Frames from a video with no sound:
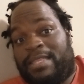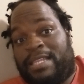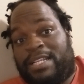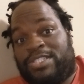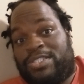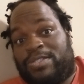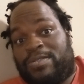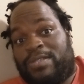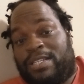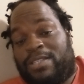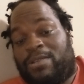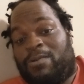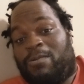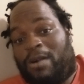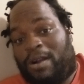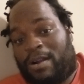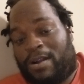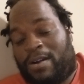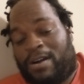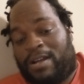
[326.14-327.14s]
that you need to
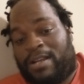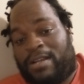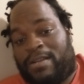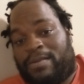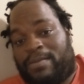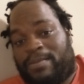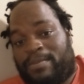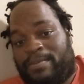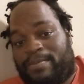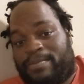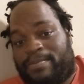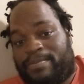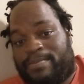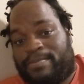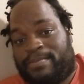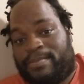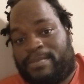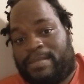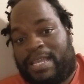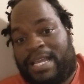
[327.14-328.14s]
work on
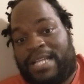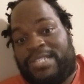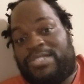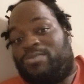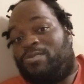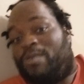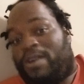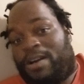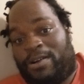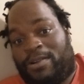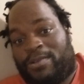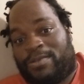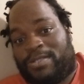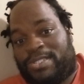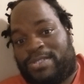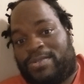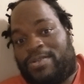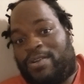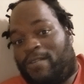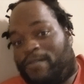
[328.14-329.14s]
as well.
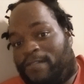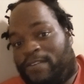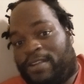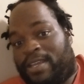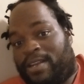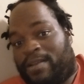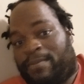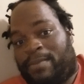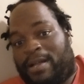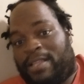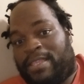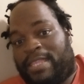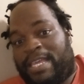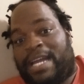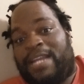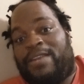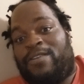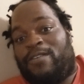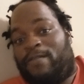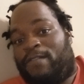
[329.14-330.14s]
So don't forget about
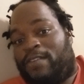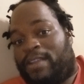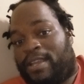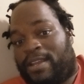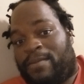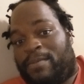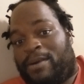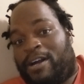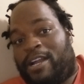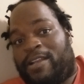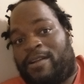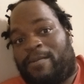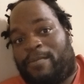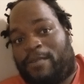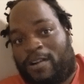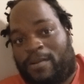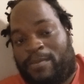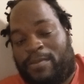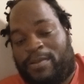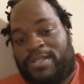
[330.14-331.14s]
that. Don't forget about your
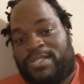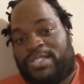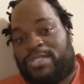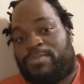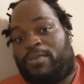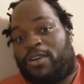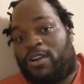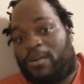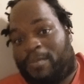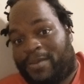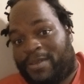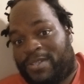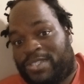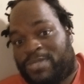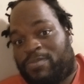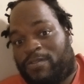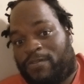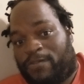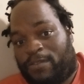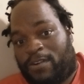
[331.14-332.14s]
purpose. Purpose
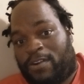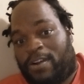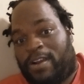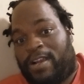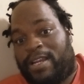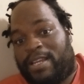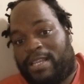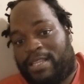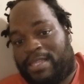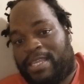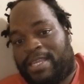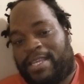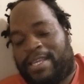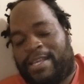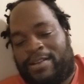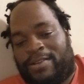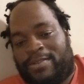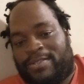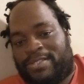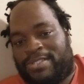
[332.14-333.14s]
before anything
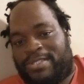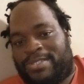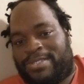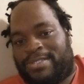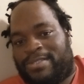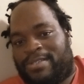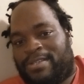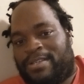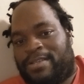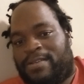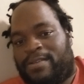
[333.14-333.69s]
else.